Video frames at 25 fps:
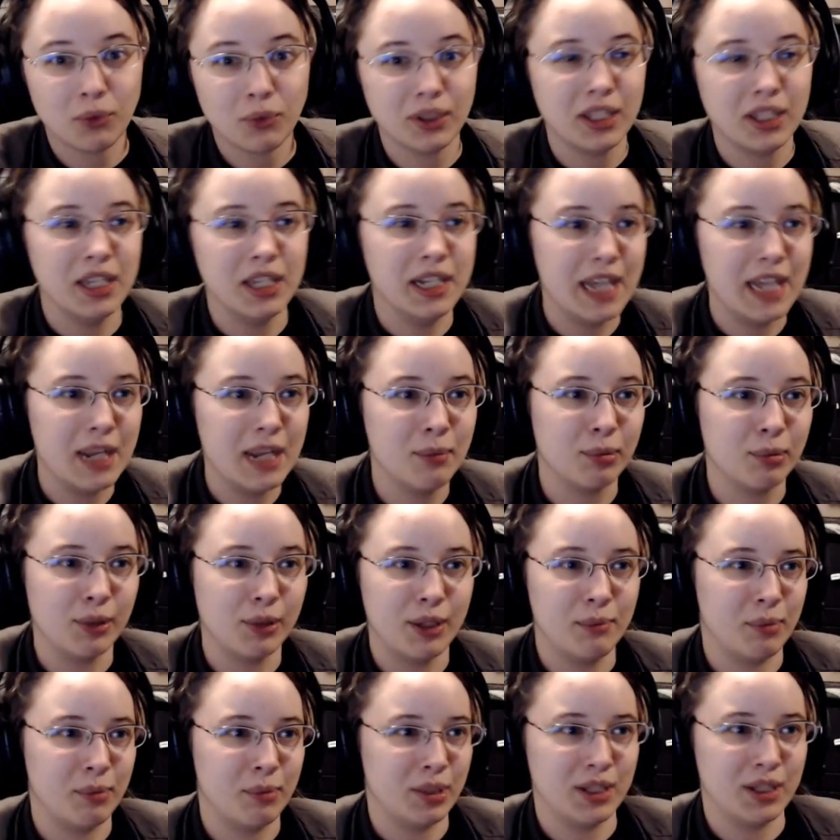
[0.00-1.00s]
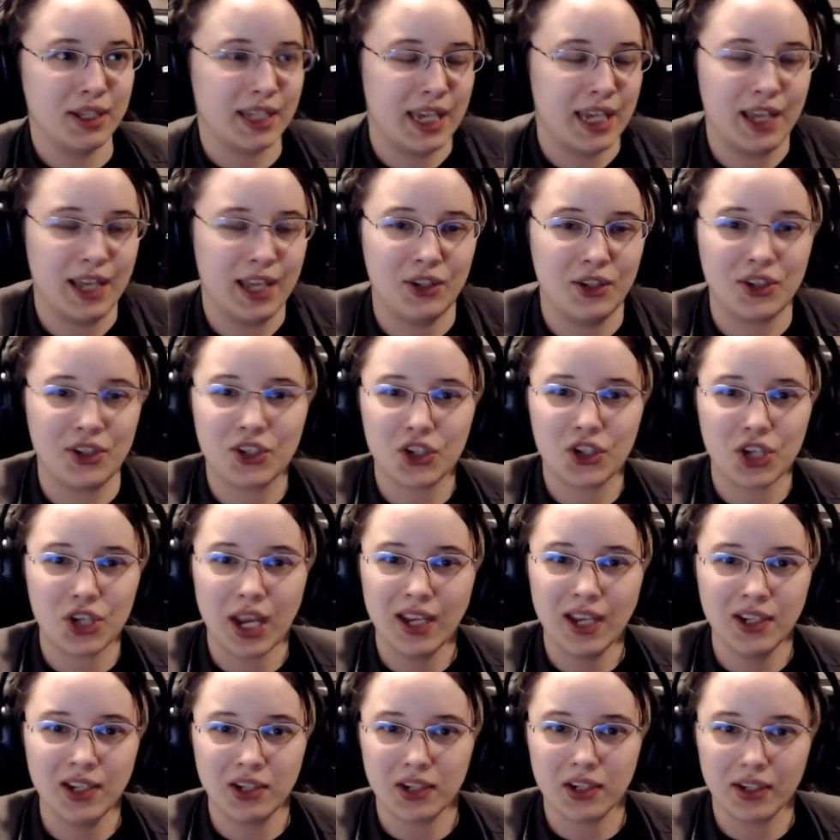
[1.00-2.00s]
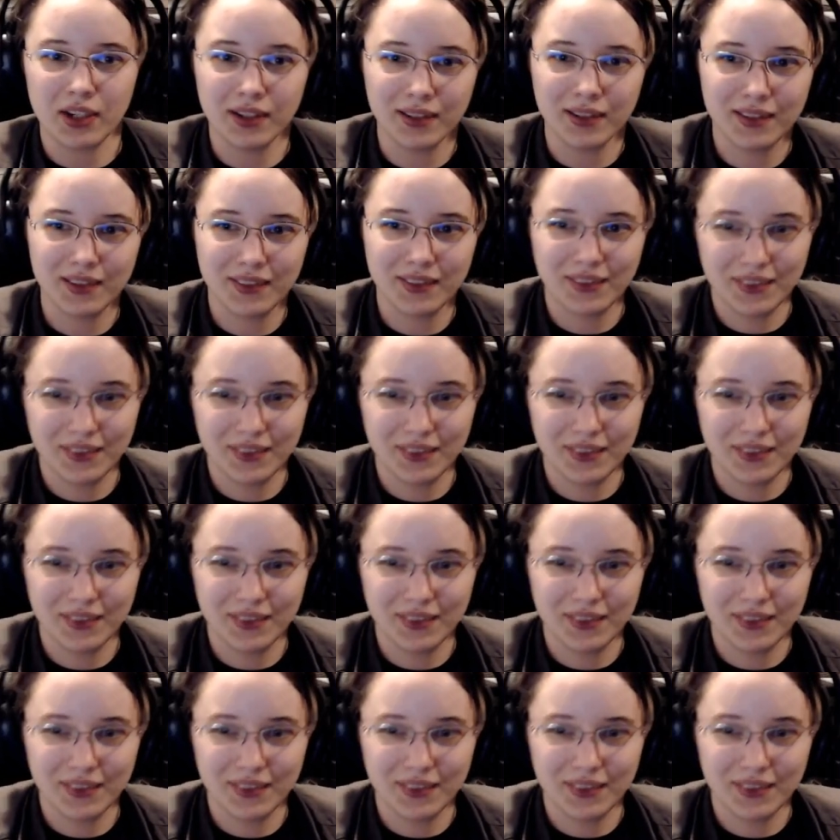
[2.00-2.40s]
really enable it, but you can't change it.